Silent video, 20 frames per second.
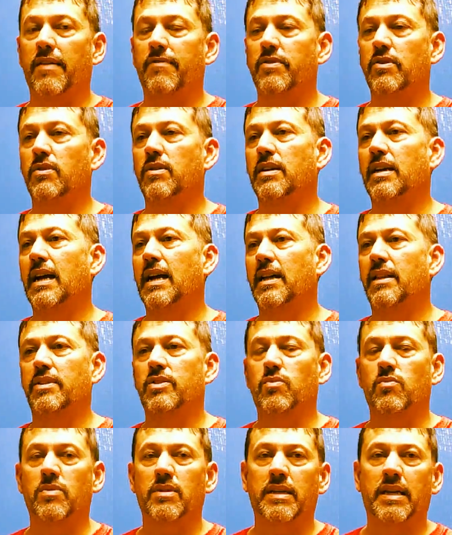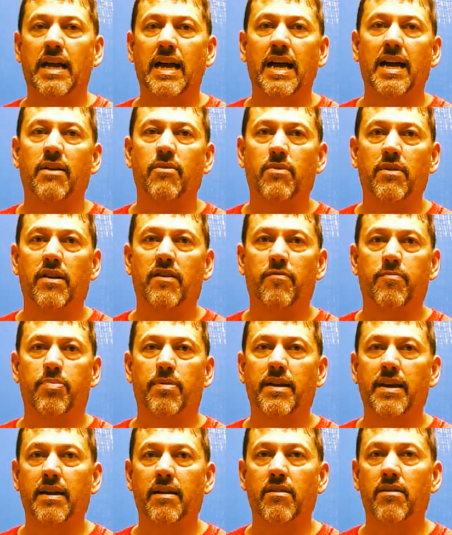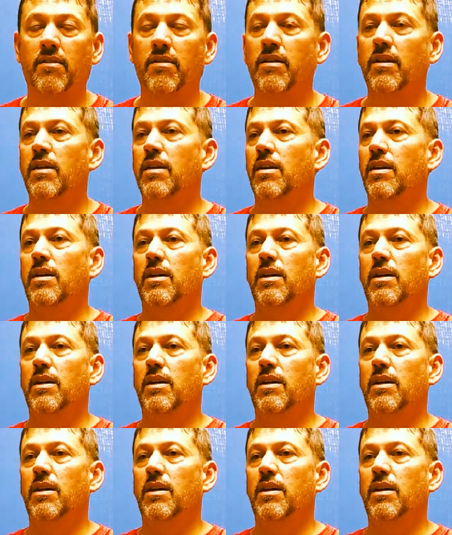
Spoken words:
If you're a guy that's a really high rev player,